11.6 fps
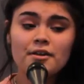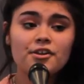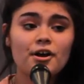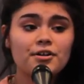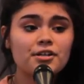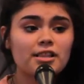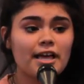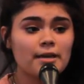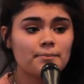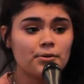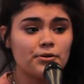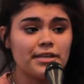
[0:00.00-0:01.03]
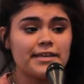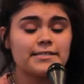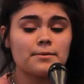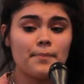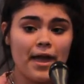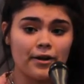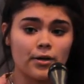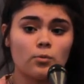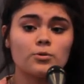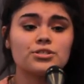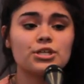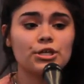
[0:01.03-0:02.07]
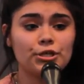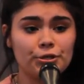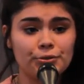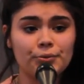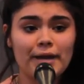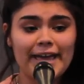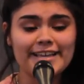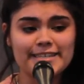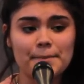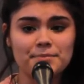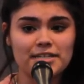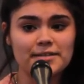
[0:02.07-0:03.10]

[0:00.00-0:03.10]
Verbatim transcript: Your underlying beauty is apparent once you accept